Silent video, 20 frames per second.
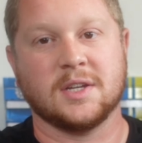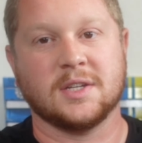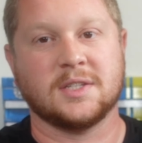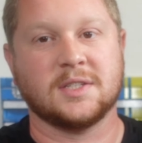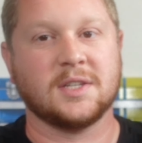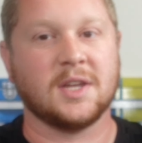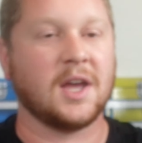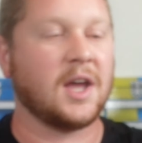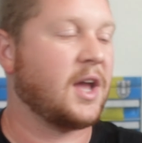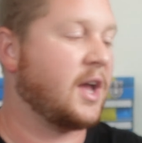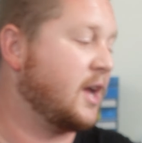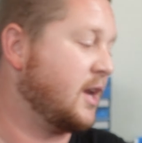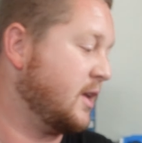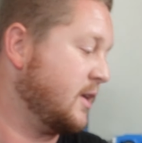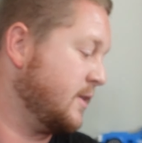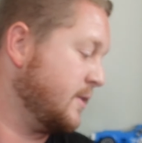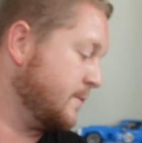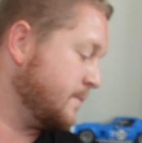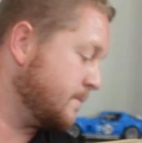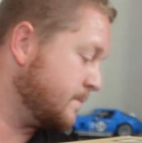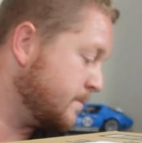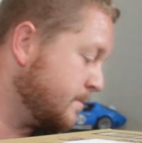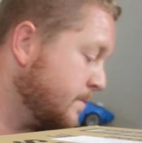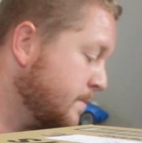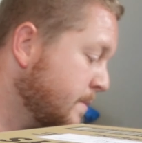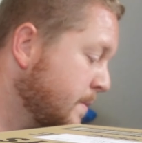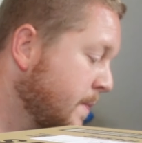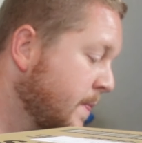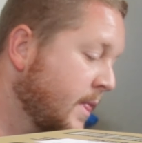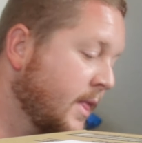its side
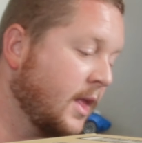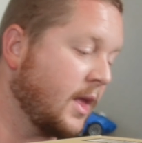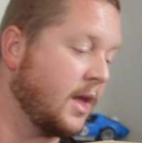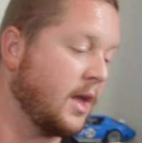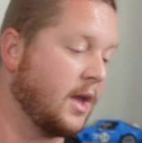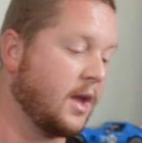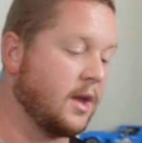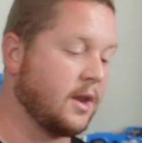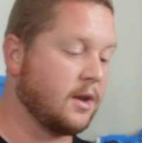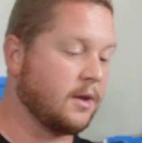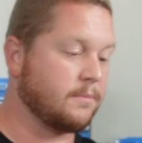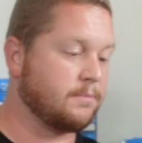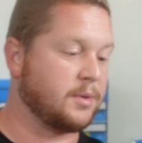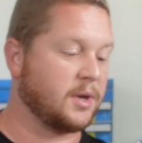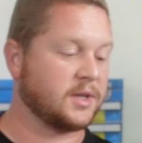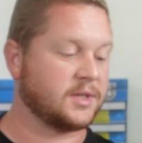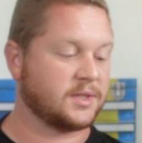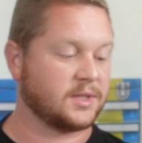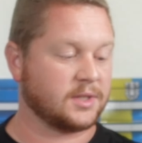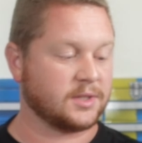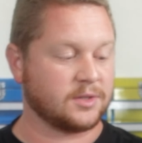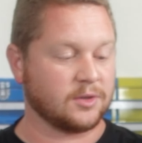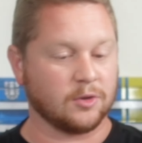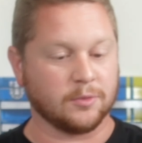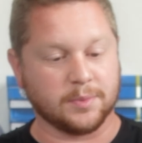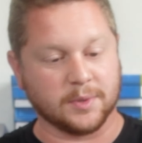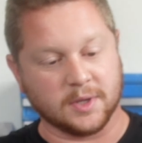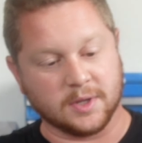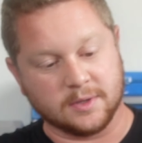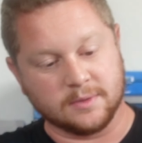and bust this
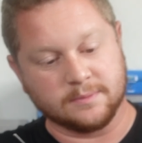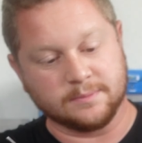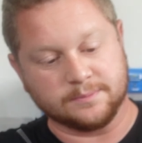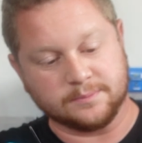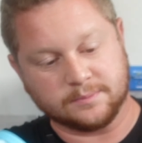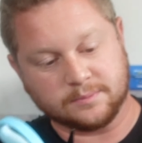open.